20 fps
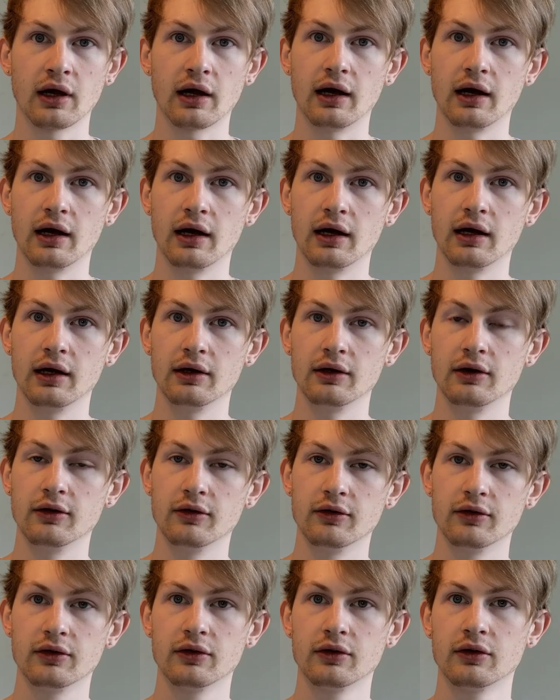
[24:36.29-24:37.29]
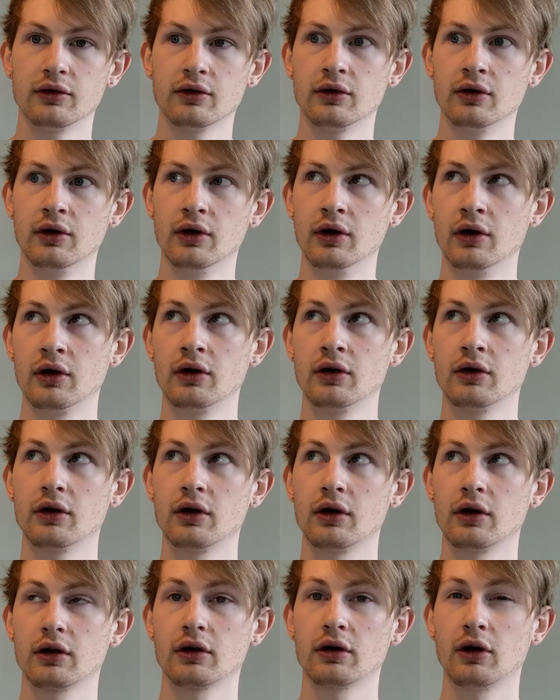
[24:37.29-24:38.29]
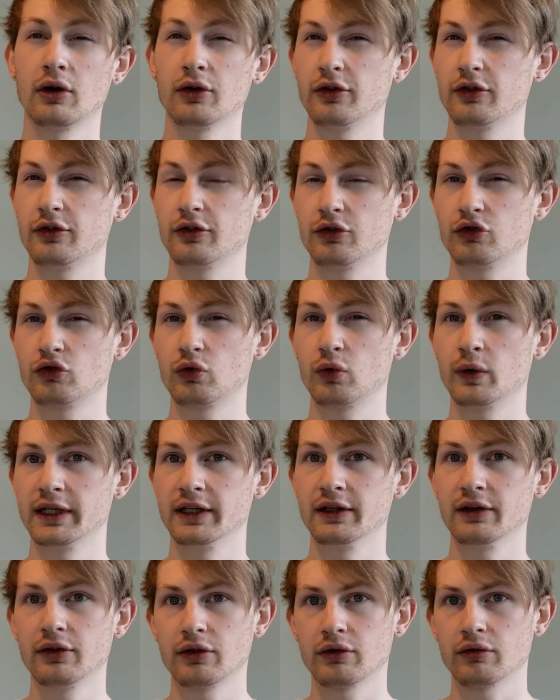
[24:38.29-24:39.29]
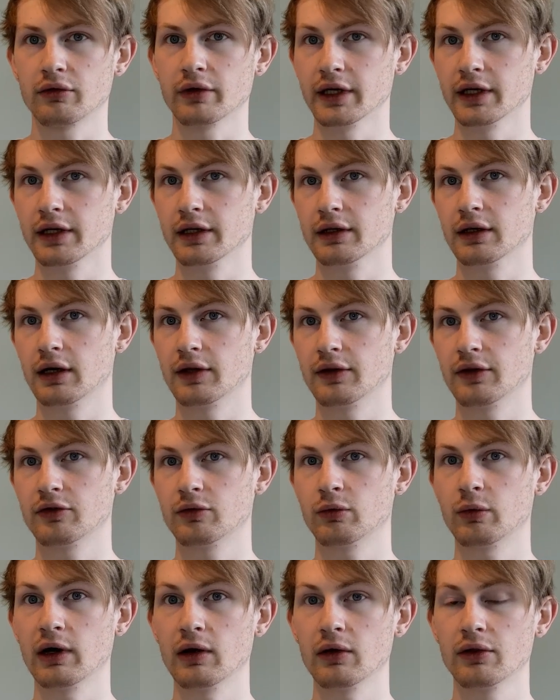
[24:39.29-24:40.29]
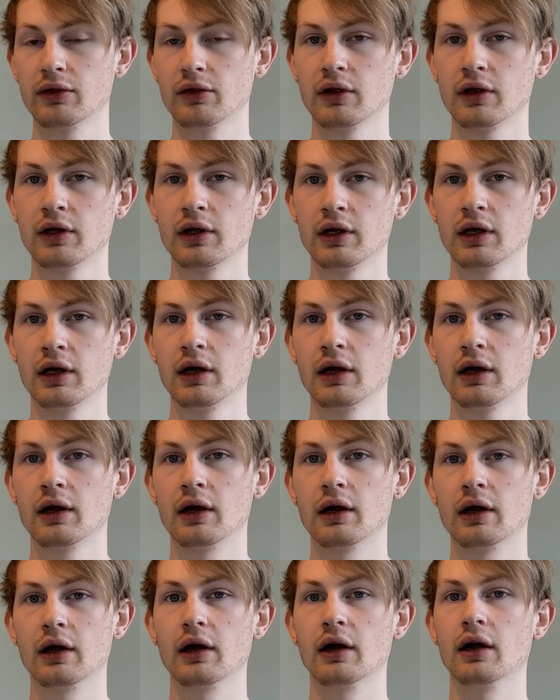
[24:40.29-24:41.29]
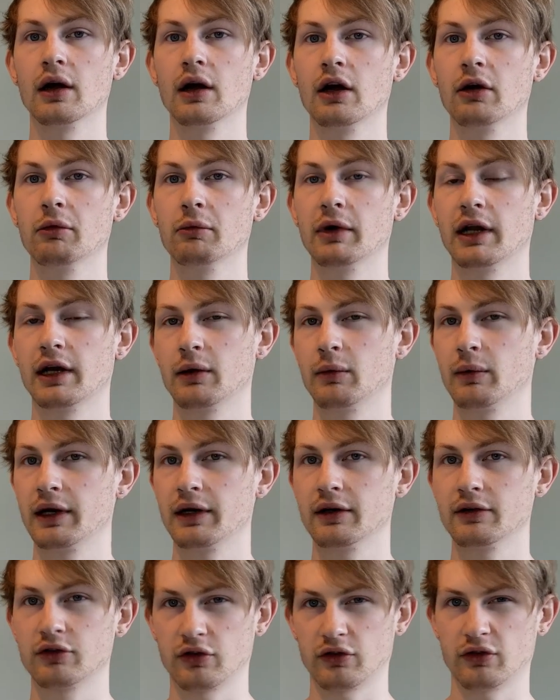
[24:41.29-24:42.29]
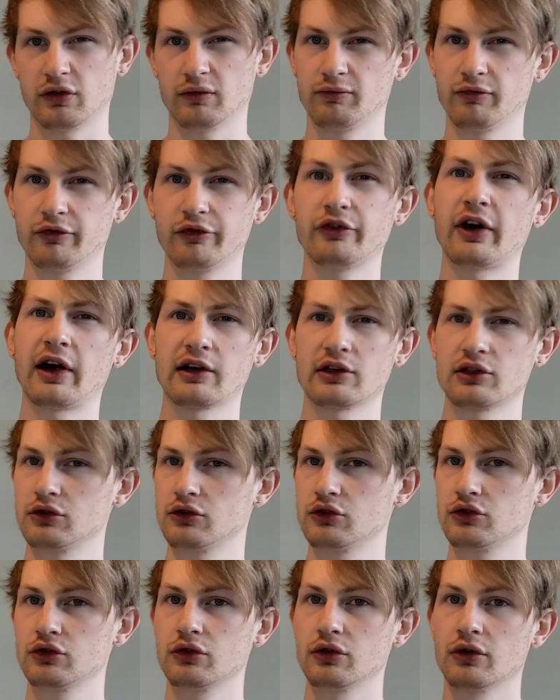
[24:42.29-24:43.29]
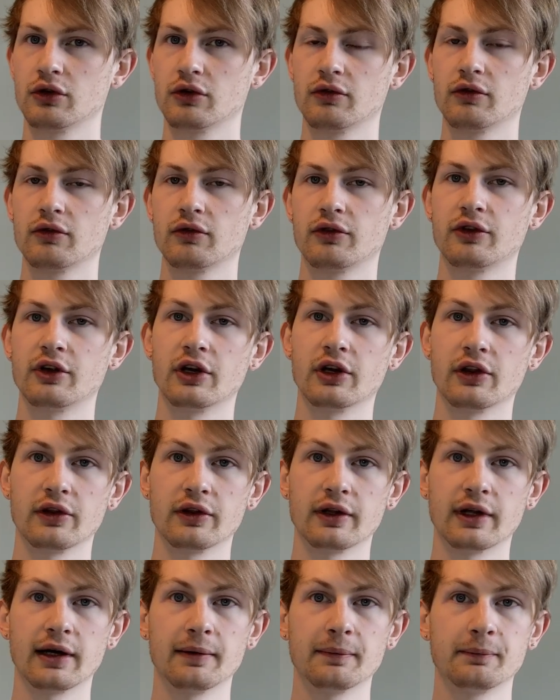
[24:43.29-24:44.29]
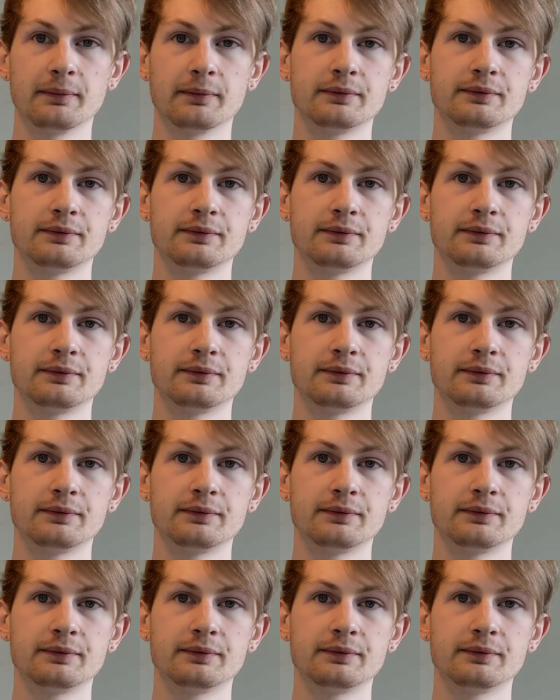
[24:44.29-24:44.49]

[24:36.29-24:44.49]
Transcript: and closer to 23 at the 12th. Uh, I went just a fraction short, thinner than that.